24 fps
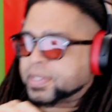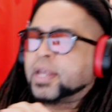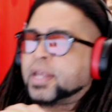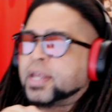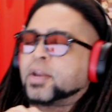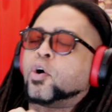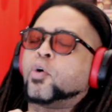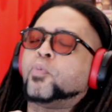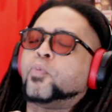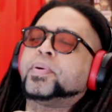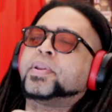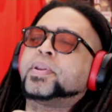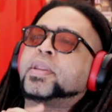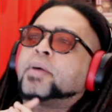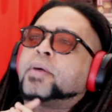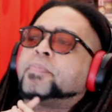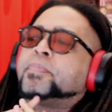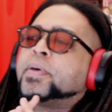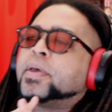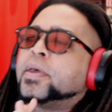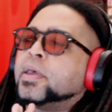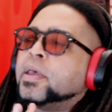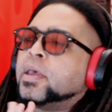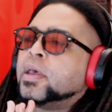that opened
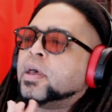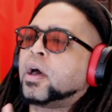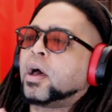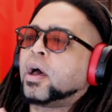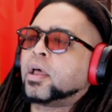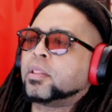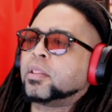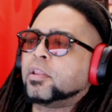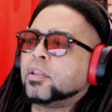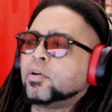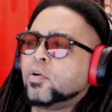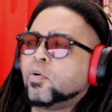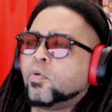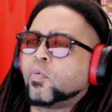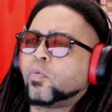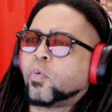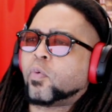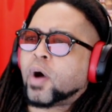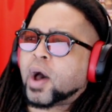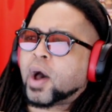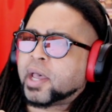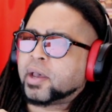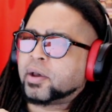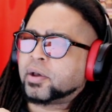up a little
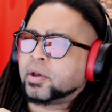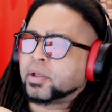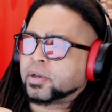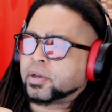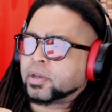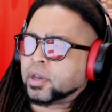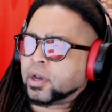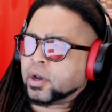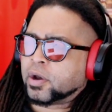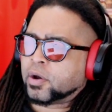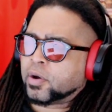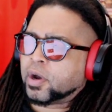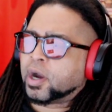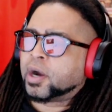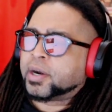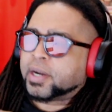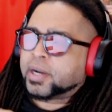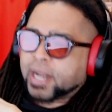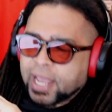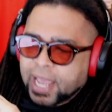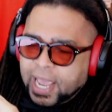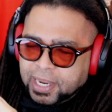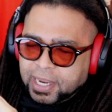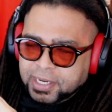while ago. Or
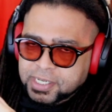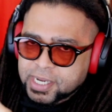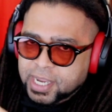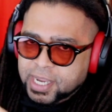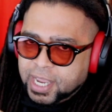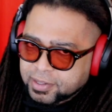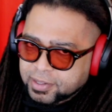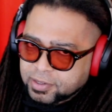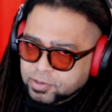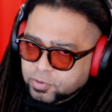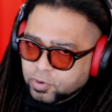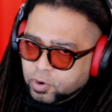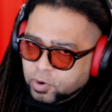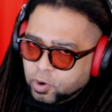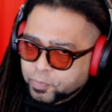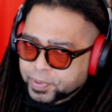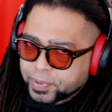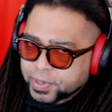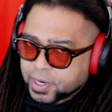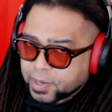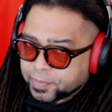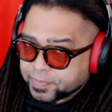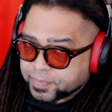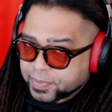actually, it hasn't
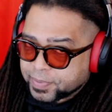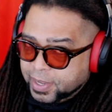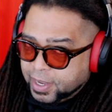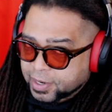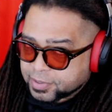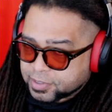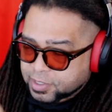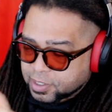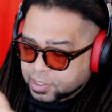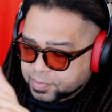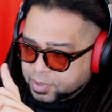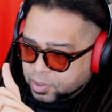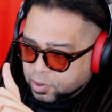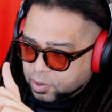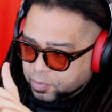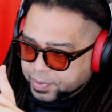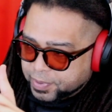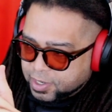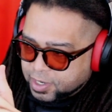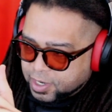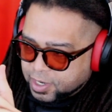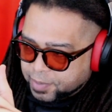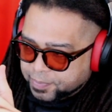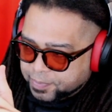opened up yet. It's going to be
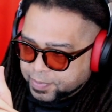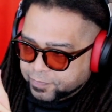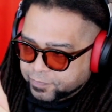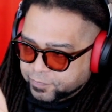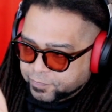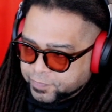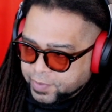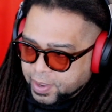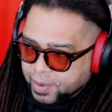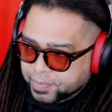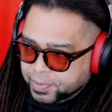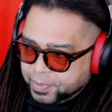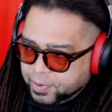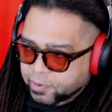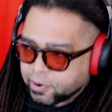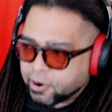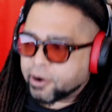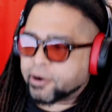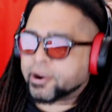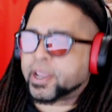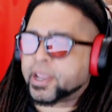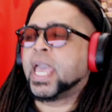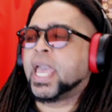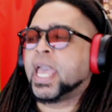opening up in
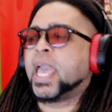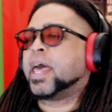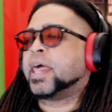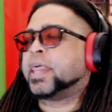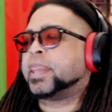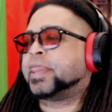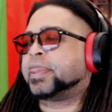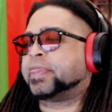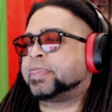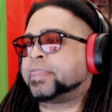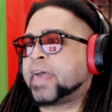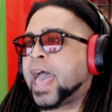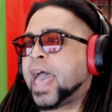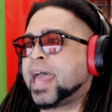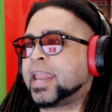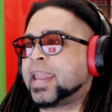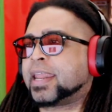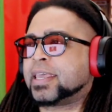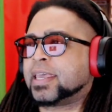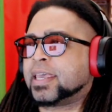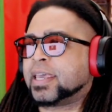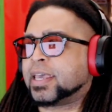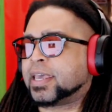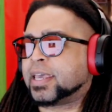February. That
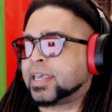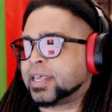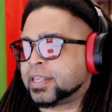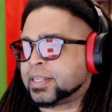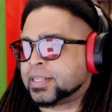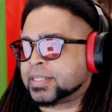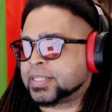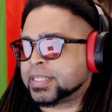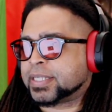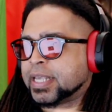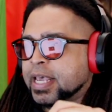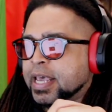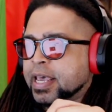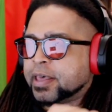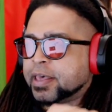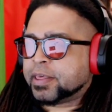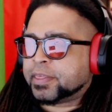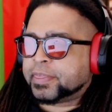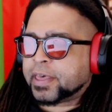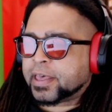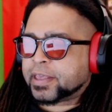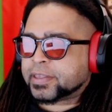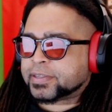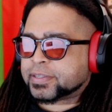is
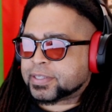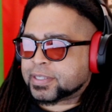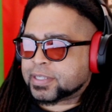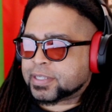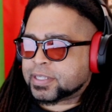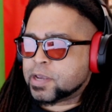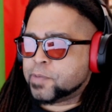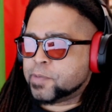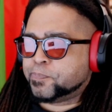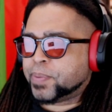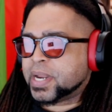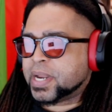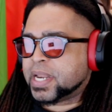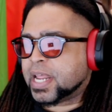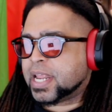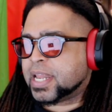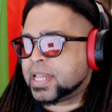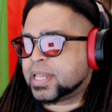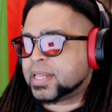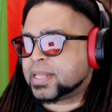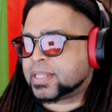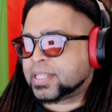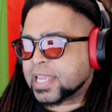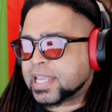the Super
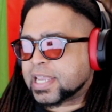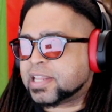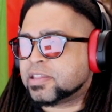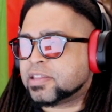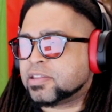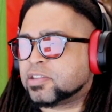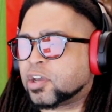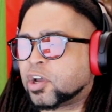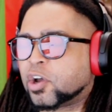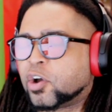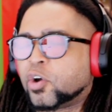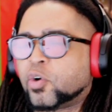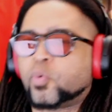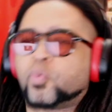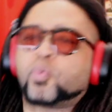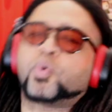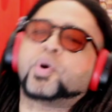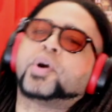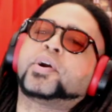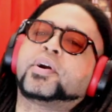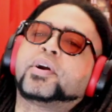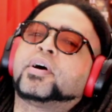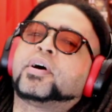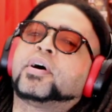Nintendo
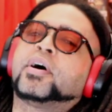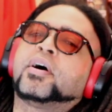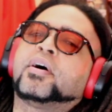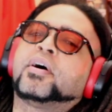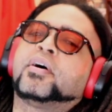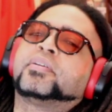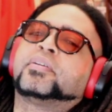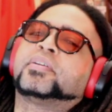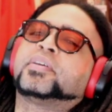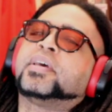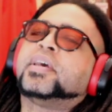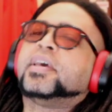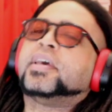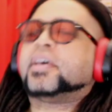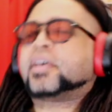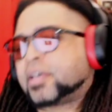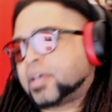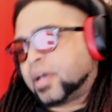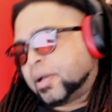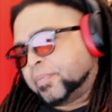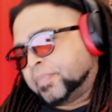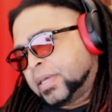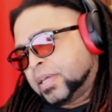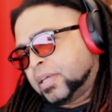World
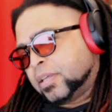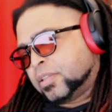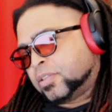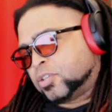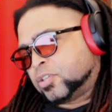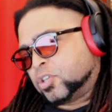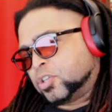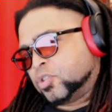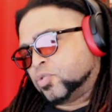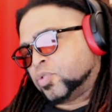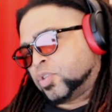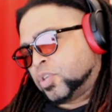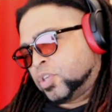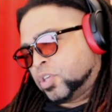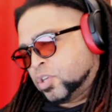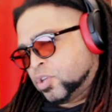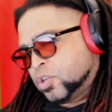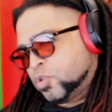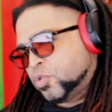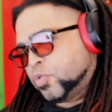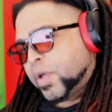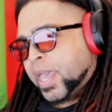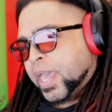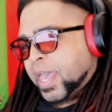coming to
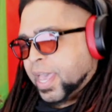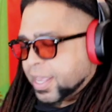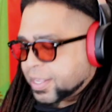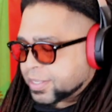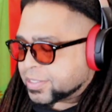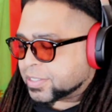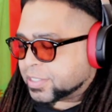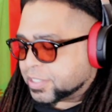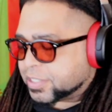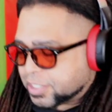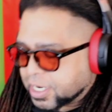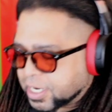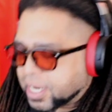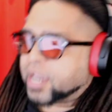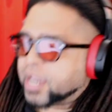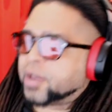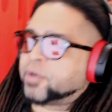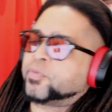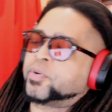USJ,